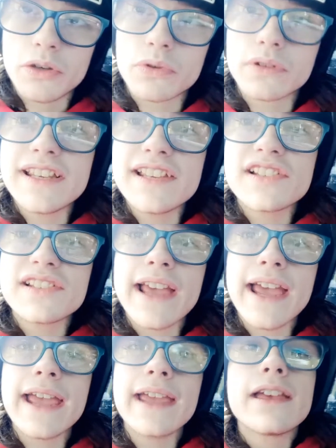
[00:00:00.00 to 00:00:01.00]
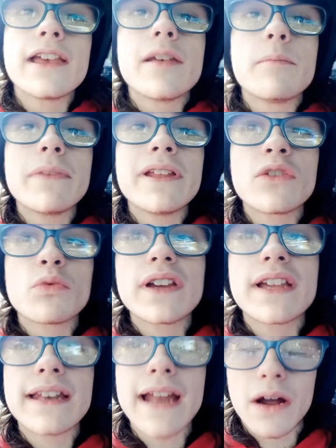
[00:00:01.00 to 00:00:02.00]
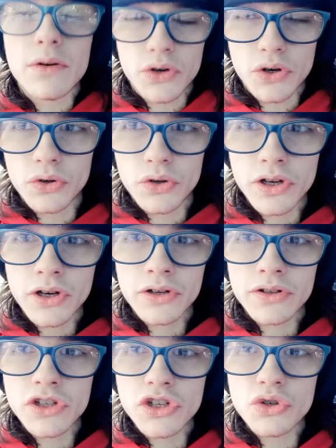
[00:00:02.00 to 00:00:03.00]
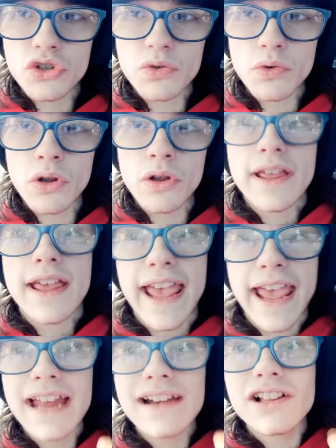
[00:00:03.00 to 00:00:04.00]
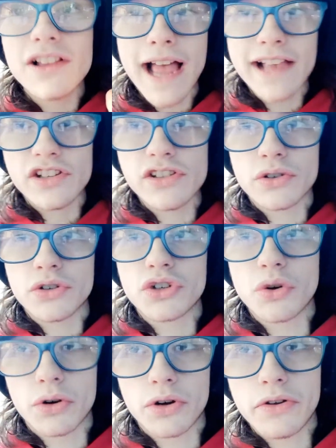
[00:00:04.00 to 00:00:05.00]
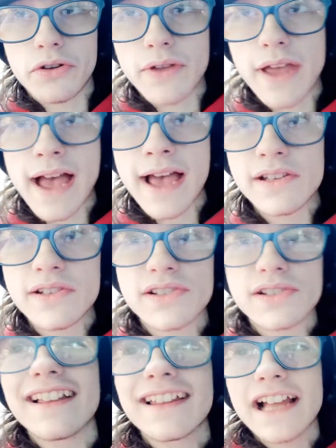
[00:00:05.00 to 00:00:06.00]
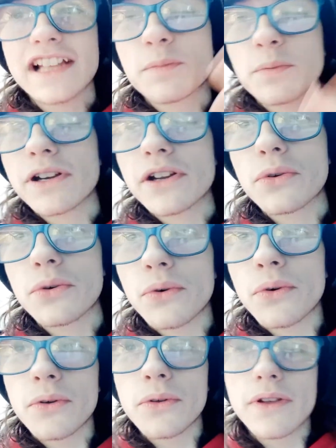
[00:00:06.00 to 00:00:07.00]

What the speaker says: release day, meaning we get out earlier than usual, and classes are shorter, you guys. That's pretty cool.